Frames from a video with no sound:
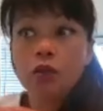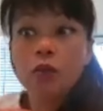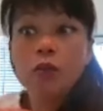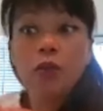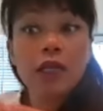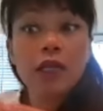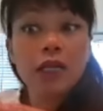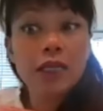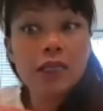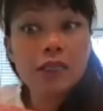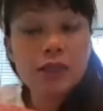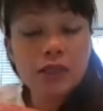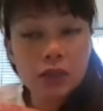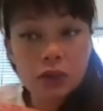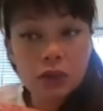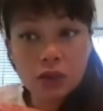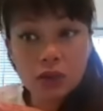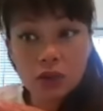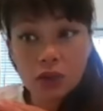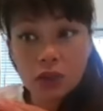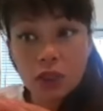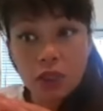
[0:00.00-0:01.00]
to
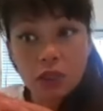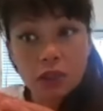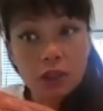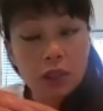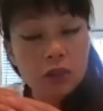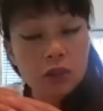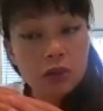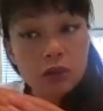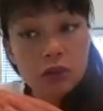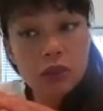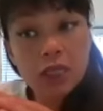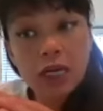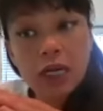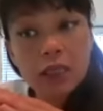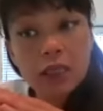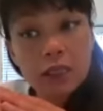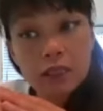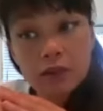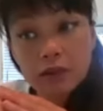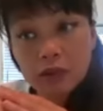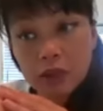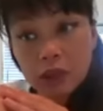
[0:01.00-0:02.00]
places that you
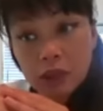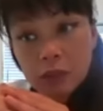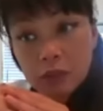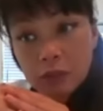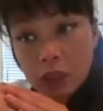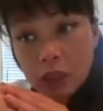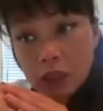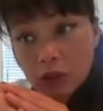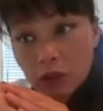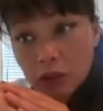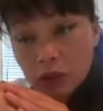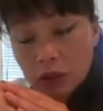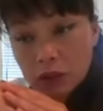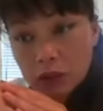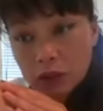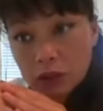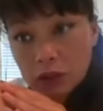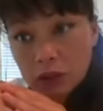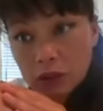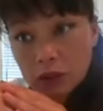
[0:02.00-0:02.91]
can't even imagine.